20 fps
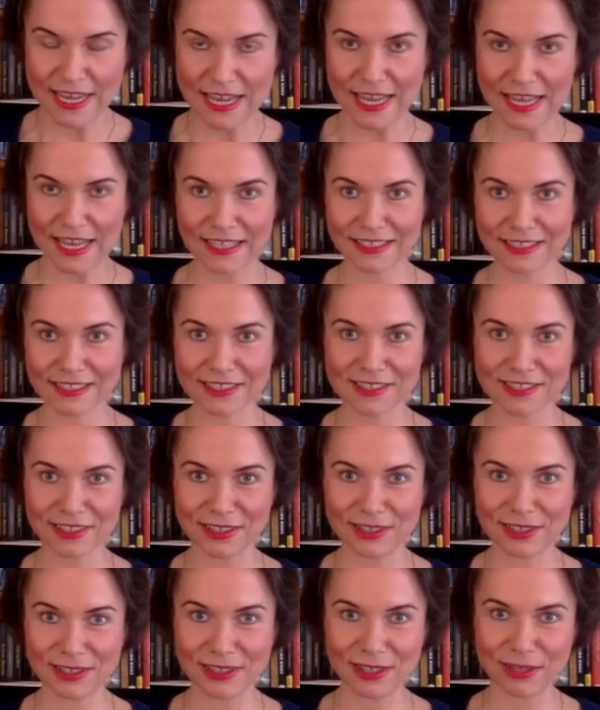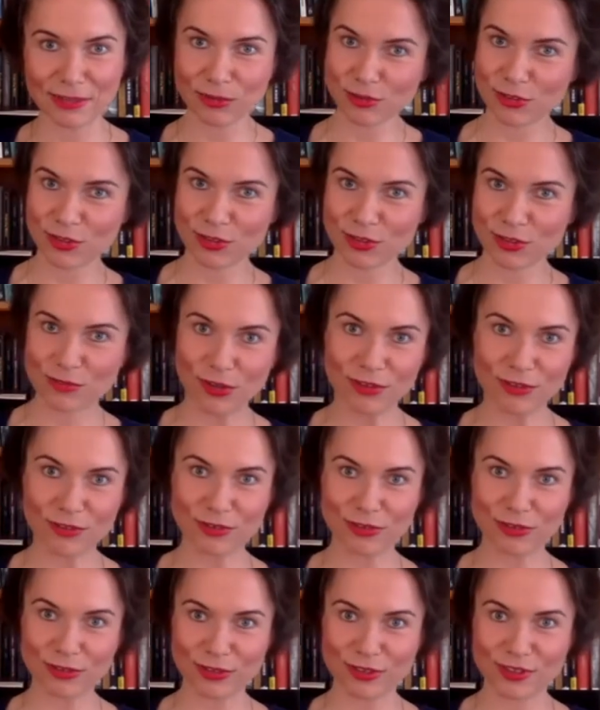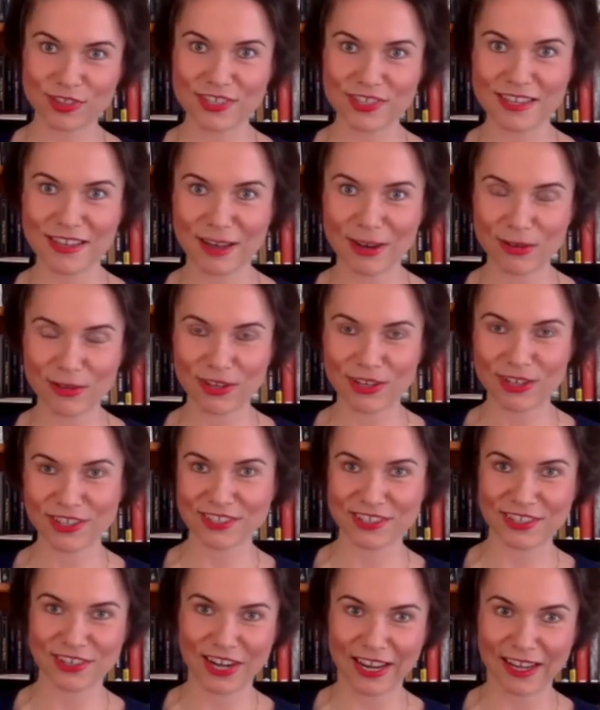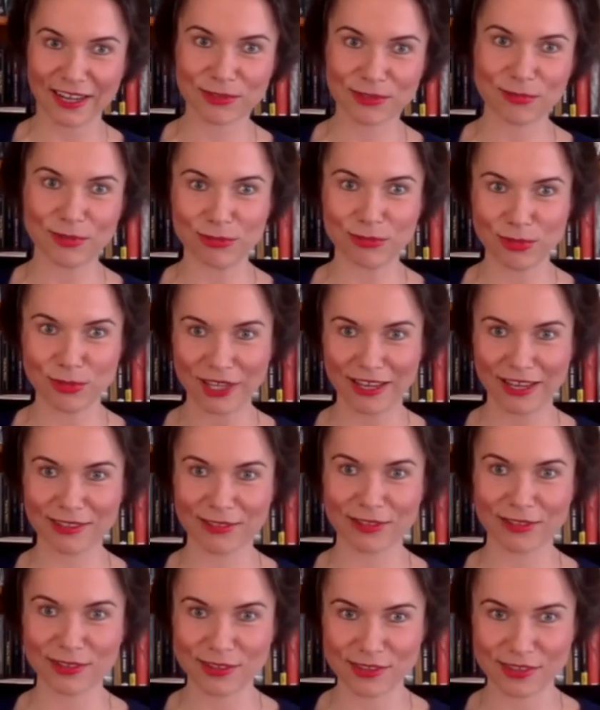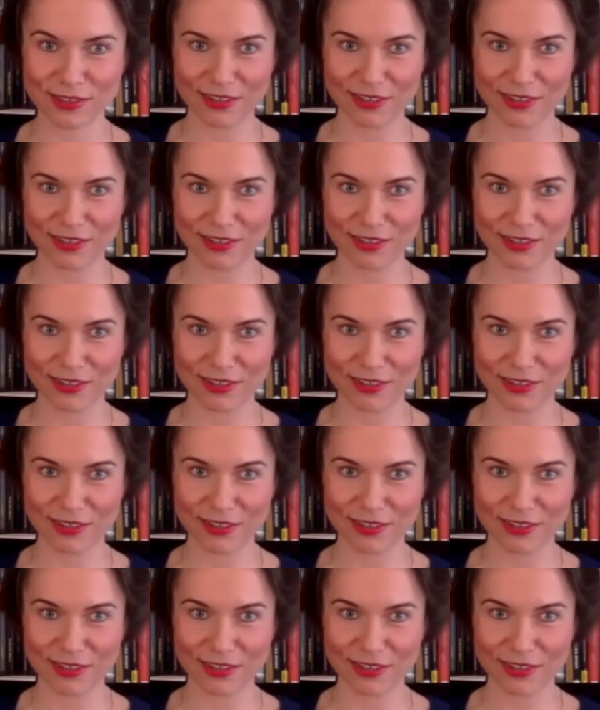And it was just wonderful to see how they interact. When we had this